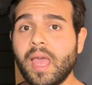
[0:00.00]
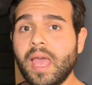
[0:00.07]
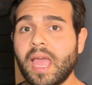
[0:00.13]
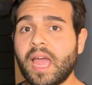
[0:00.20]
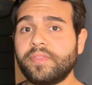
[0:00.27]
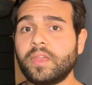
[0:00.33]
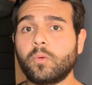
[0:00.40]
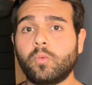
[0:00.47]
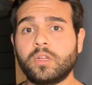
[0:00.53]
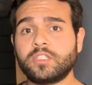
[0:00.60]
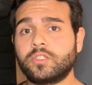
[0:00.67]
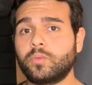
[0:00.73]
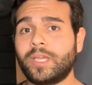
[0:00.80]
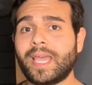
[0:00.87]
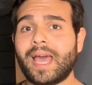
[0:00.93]
And then once
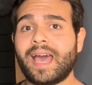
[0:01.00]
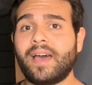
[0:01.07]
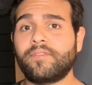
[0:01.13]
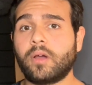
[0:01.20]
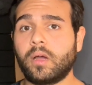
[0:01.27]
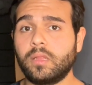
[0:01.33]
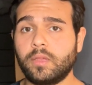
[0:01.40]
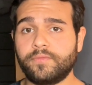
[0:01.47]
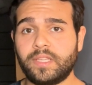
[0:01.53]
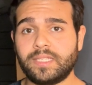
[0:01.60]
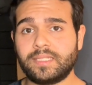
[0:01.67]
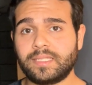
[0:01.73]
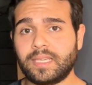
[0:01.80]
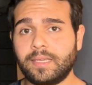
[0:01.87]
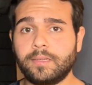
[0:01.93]
we have all of these
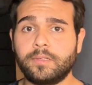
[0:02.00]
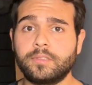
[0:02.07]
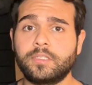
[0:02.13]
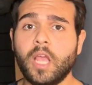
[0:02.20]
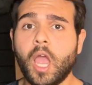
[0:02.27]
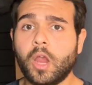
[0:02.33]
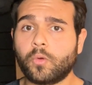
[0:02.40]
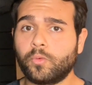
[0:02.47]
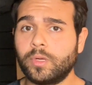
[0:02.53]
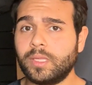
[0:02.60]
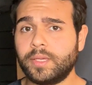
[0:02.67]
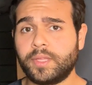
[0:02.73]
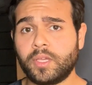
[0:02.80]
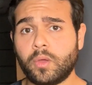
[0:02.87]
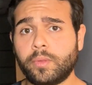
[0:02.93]
skills, really
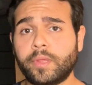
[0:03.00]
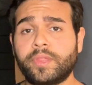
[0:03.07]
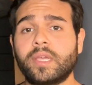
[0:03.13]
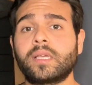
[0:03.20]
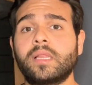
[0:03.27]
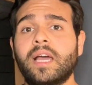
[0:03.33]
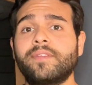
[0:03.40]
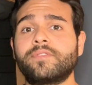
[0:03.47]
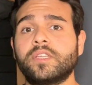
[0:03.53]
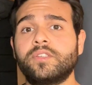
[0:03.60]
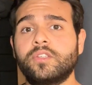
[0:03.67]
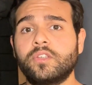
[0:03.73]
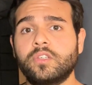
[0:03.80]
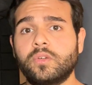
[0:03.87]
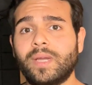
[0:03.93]
the only thing left to
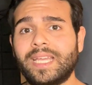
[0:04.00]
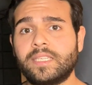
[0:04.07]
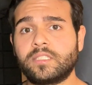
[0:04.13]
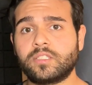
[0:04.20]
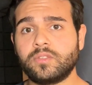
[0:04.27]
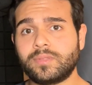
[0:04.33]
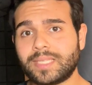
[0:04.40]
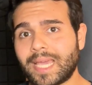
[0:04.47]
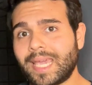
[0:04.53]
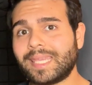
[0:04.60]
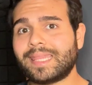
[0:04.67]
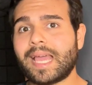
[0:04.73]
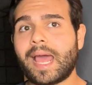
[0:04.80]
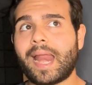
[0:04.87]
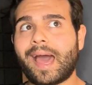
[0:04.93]
do is to take
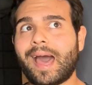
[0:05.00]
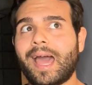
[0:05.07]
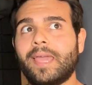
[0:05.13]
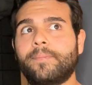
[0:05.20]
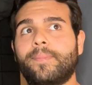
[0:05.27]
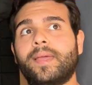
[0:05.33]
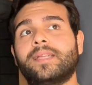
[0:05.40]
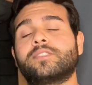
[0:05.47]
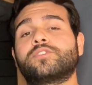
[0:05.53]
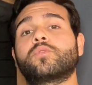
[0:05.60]
that high-pitched,